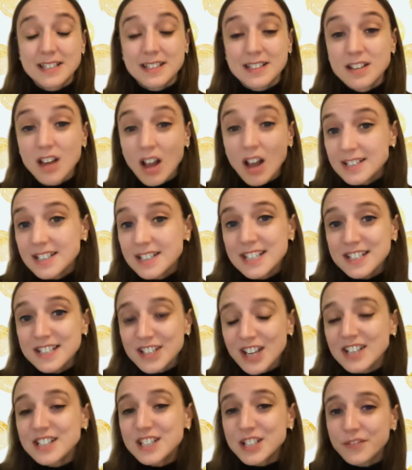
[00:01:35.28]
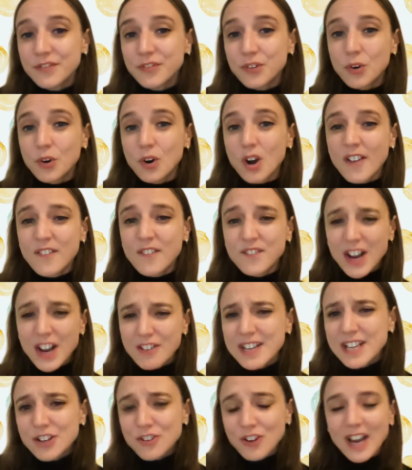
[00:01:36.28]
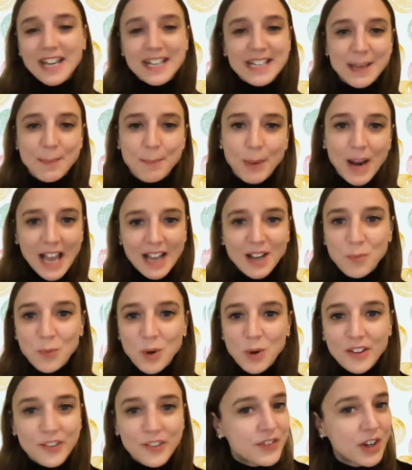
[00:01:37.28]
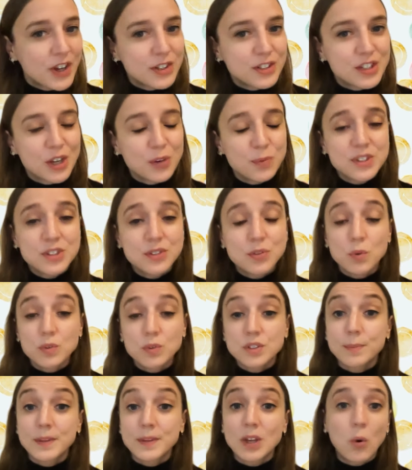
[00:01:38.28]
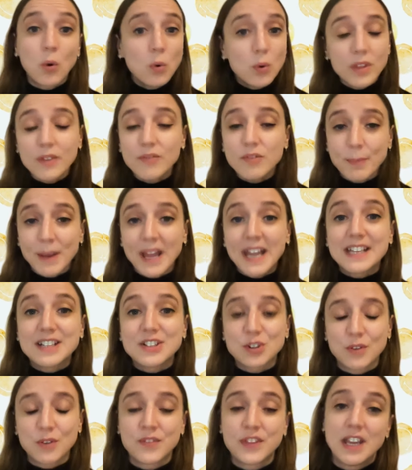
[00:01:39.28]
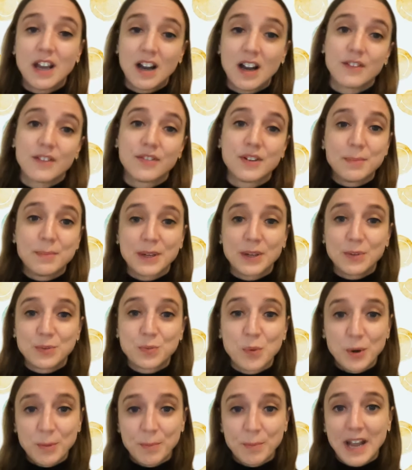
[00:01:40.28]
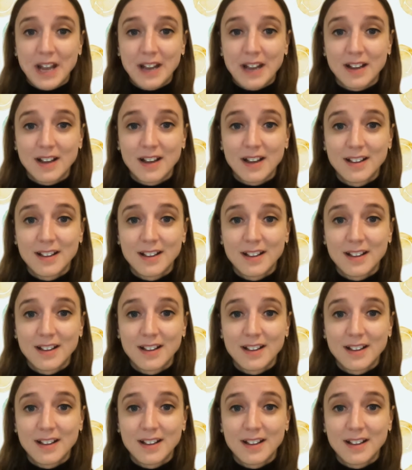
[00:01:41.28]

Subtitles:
Since 1994, a very grainy black and white photo was thought to be all that remained of the ivory-billed woodpecker.